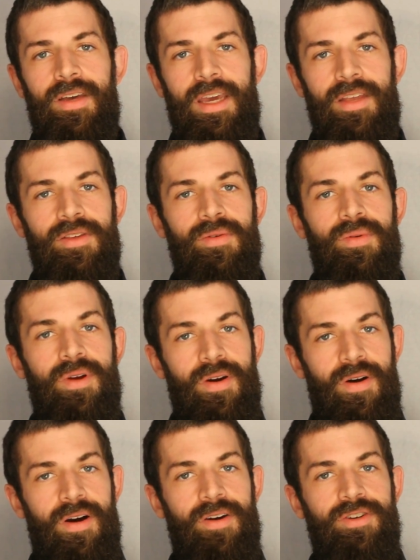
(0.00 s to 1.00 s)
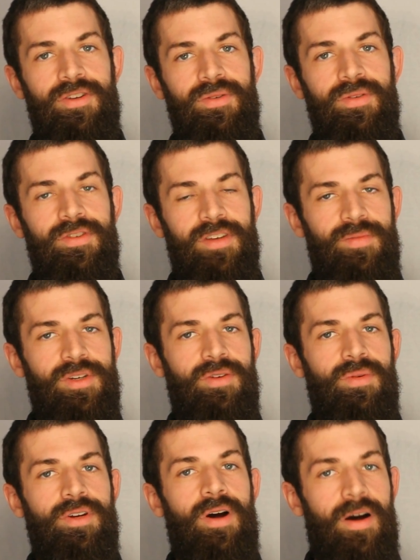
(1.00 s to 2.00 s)
in the regard to the
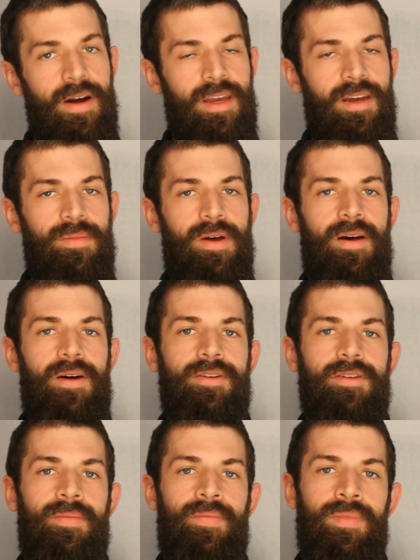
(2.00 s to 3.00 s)
subject we're talking about.